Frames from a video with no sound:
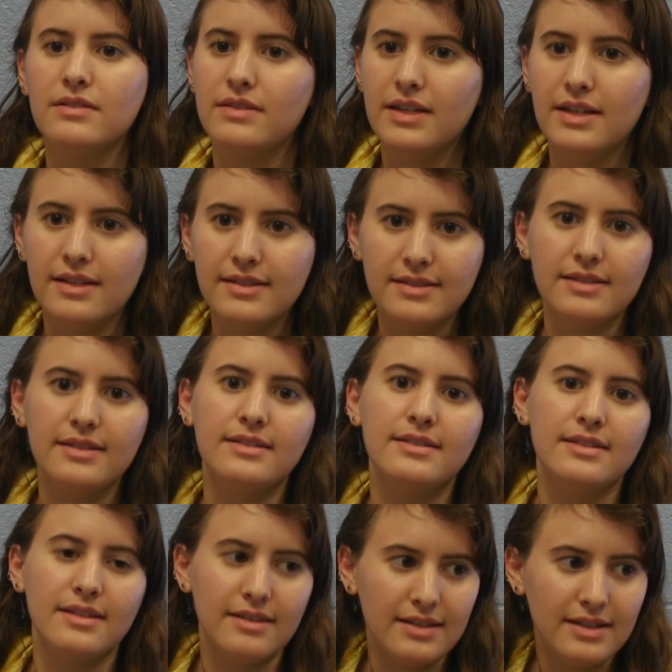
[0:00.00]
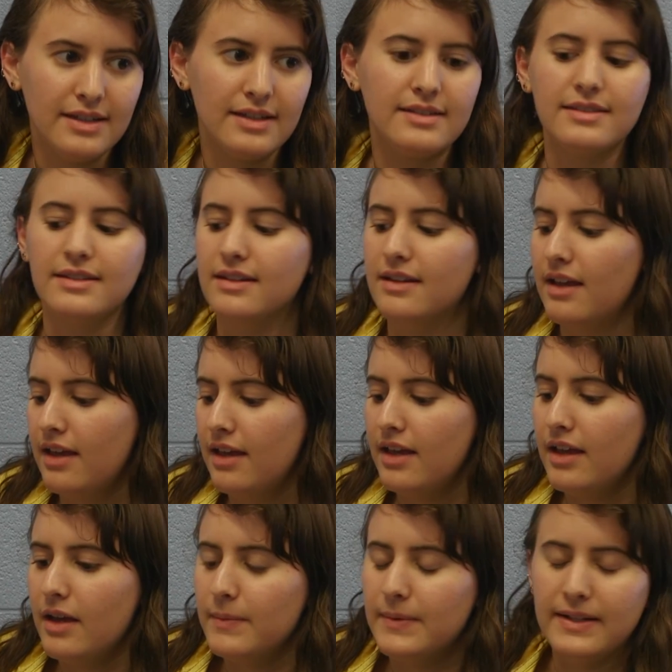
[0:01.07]
This leads to this, and
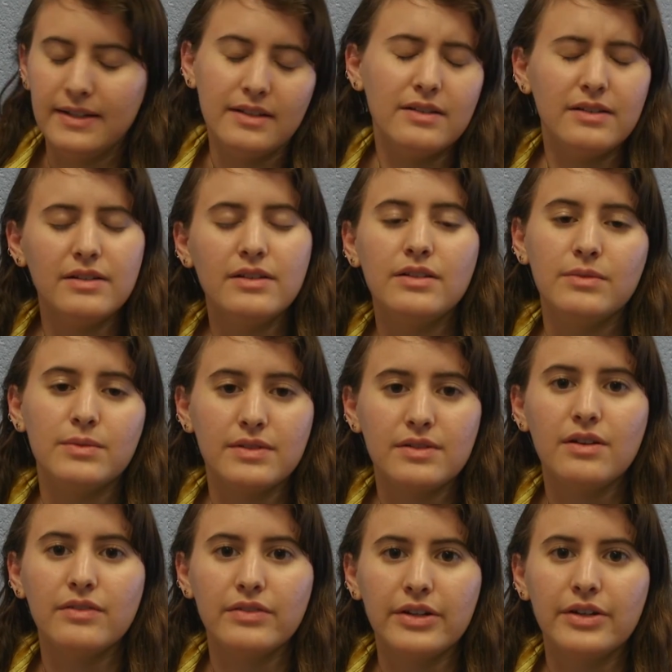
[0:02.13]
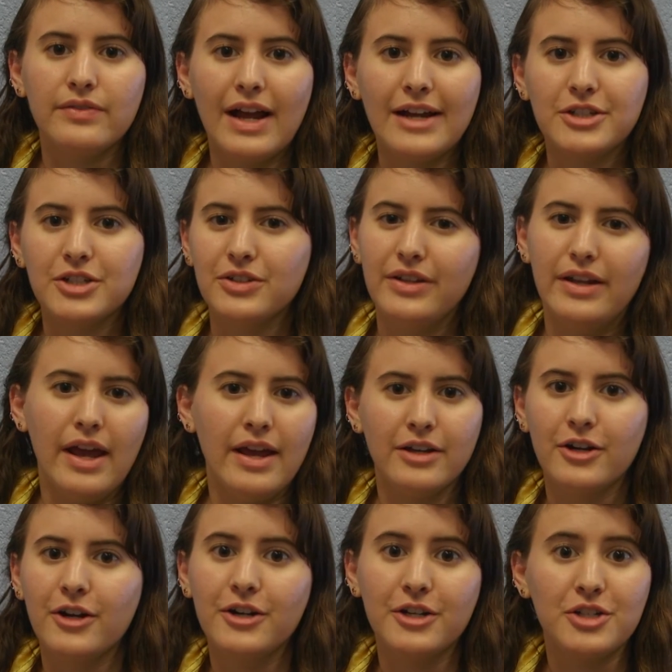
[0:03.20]
I mean, it was all very rational, and I
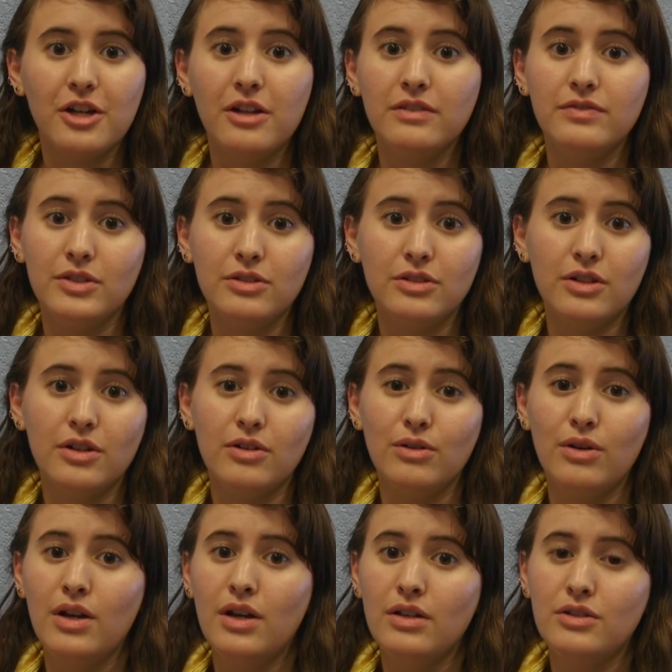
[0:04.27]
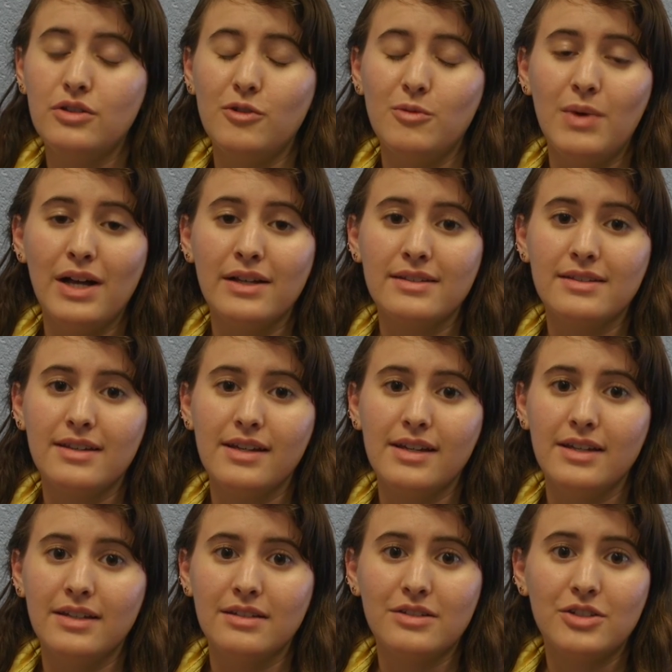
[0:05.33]
encourage all of you to go to a mosque
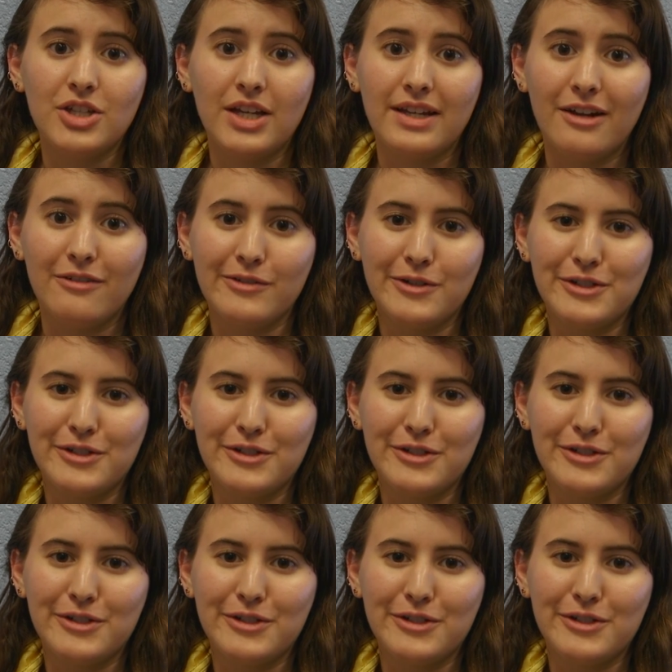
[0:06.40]
and check it out for